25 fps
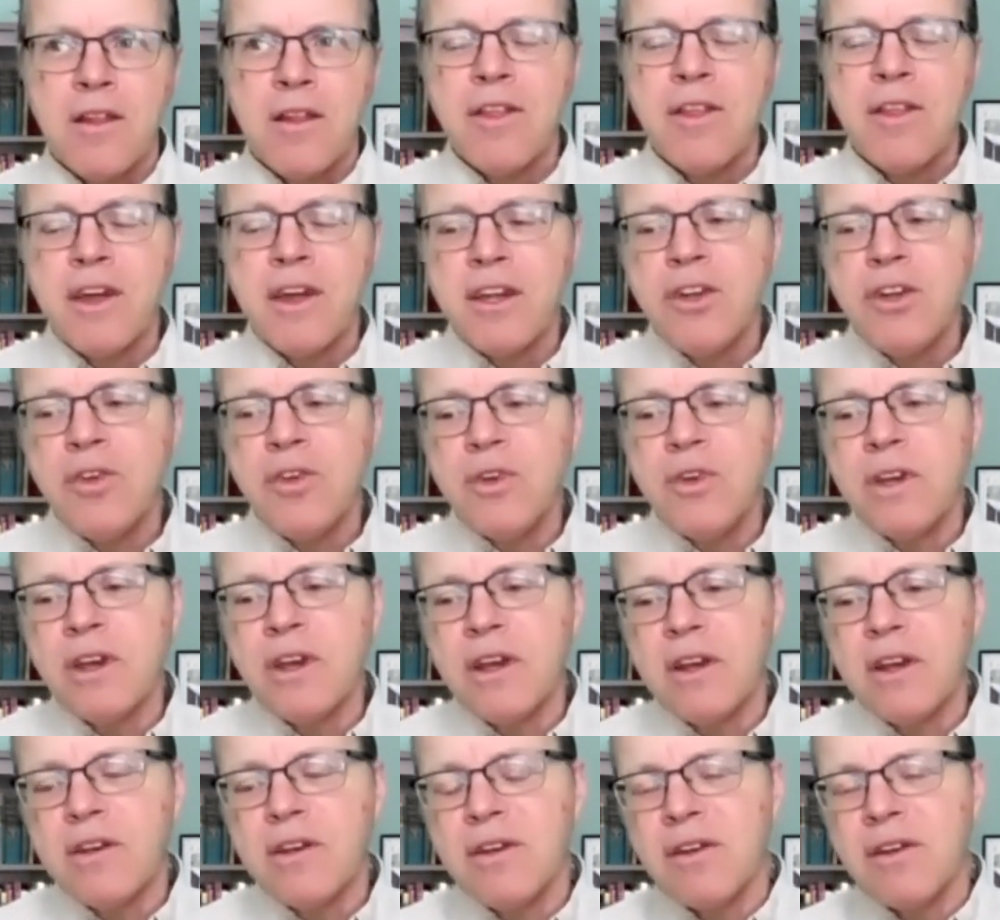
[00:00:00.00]
then you
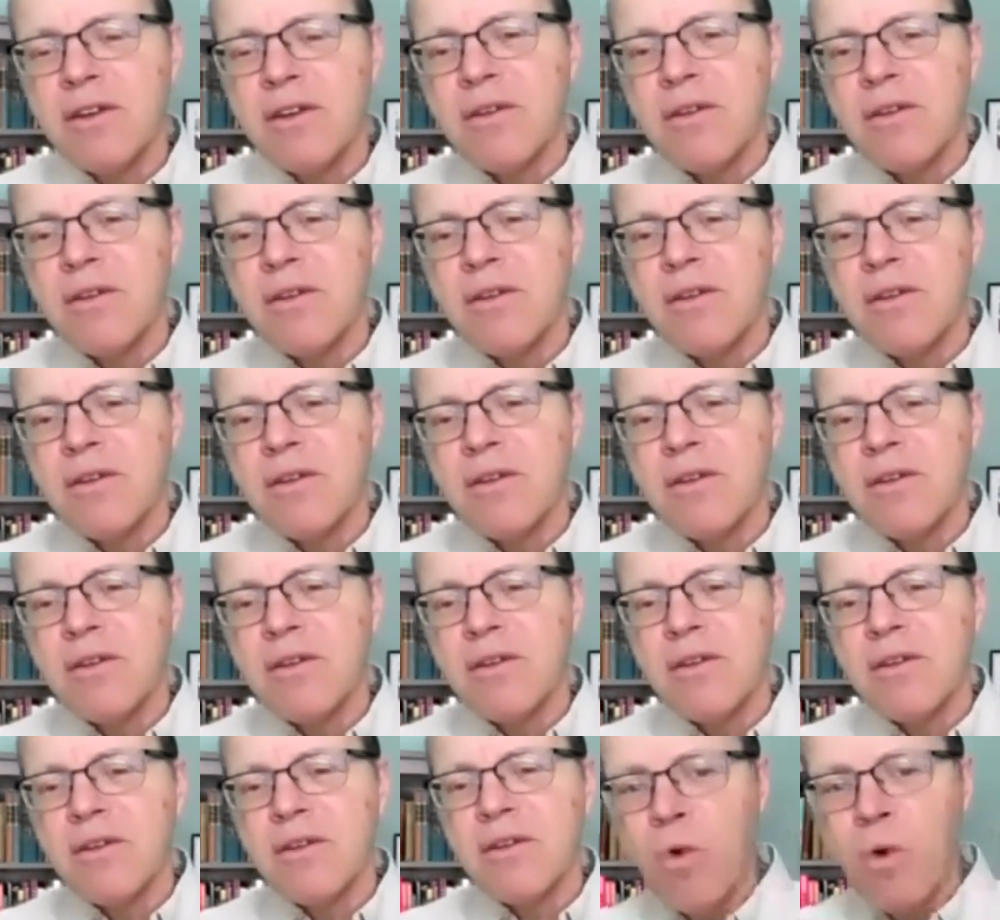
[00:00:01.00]
can
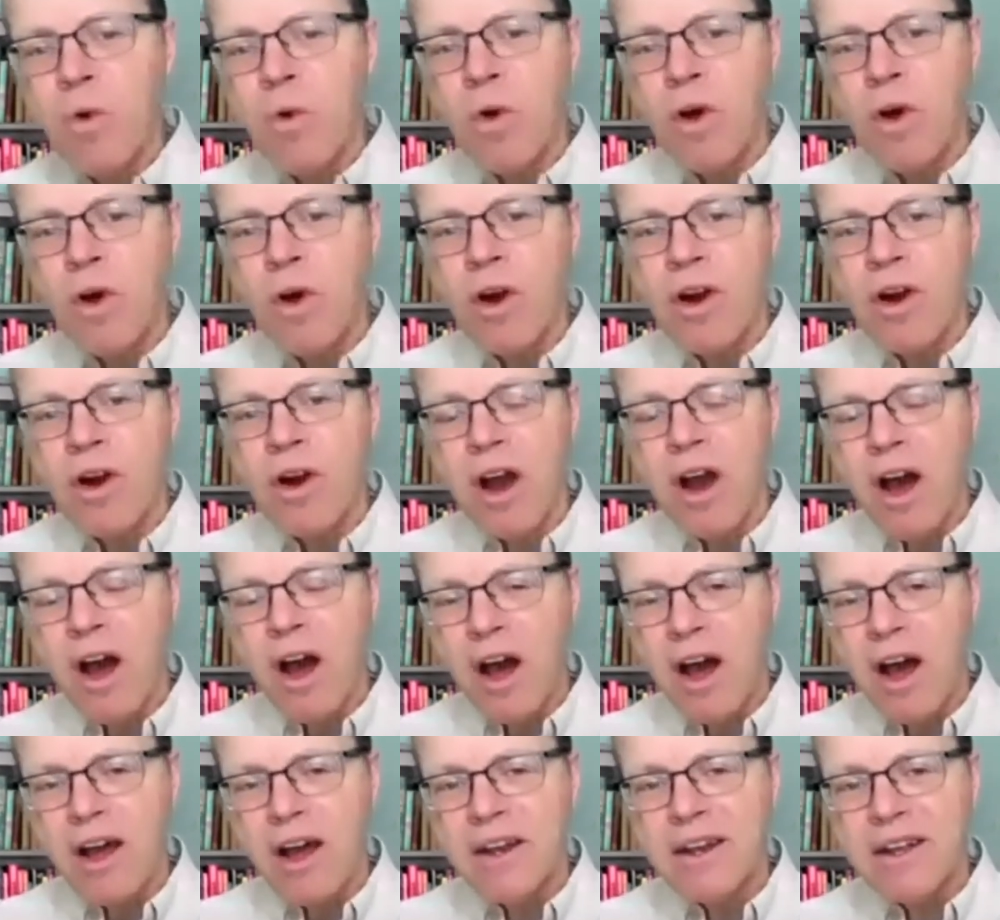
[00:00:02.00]
focus more
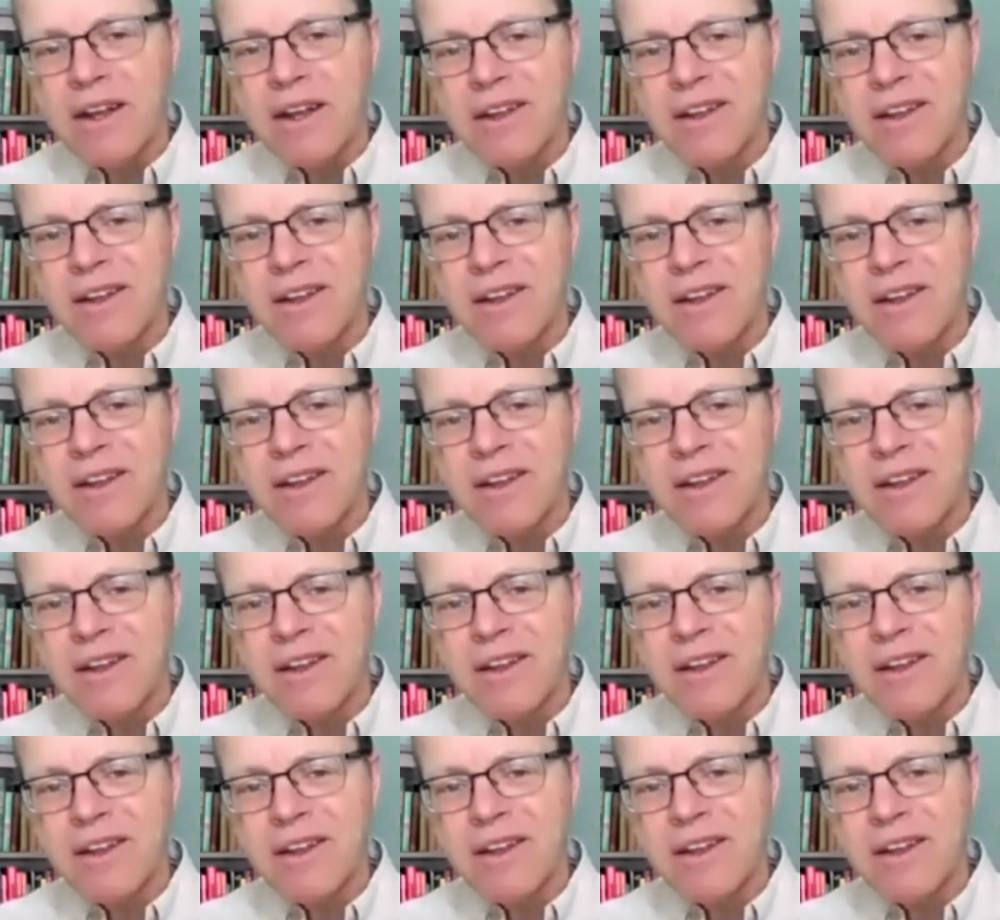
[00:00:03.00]
on the
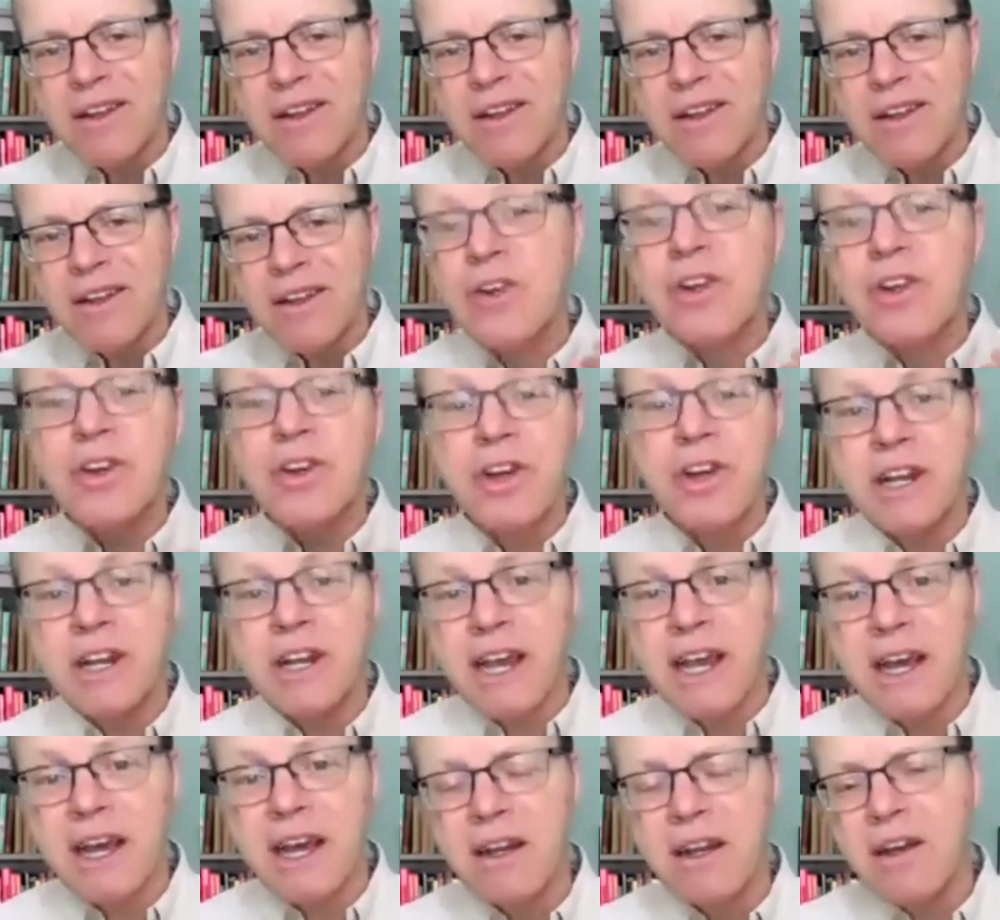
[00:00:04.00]
things that you're good
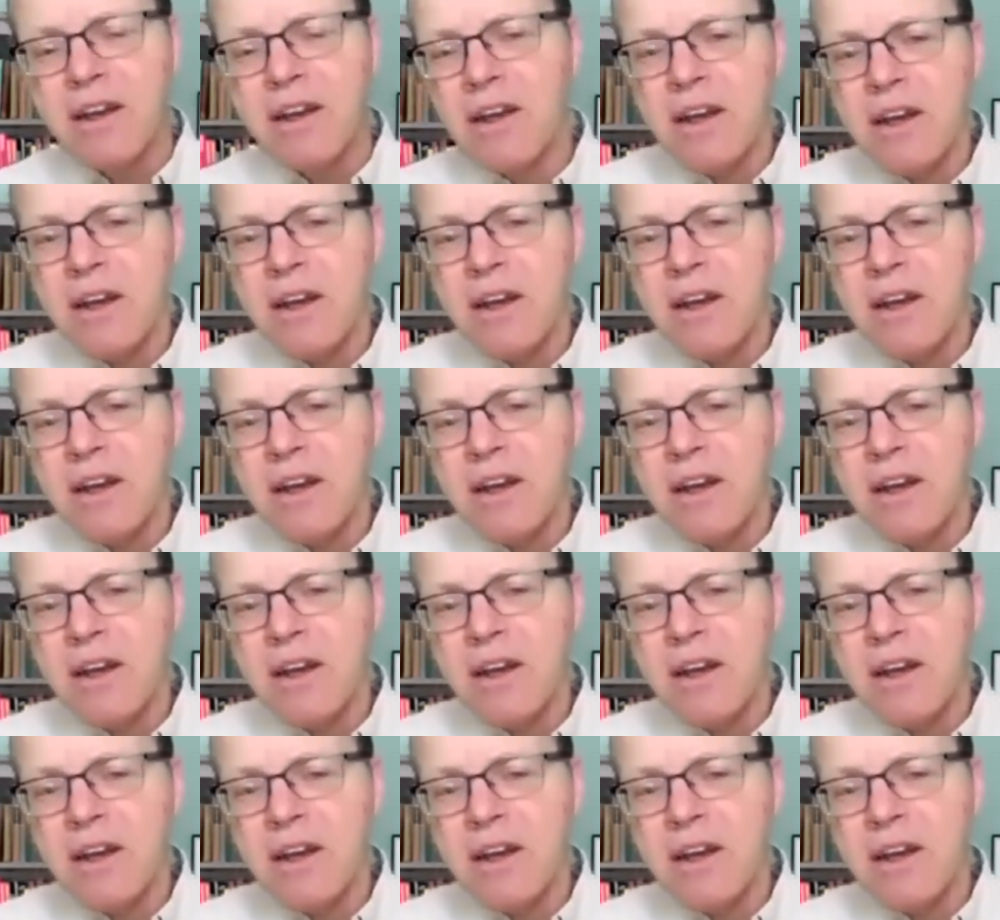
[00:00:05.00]
at.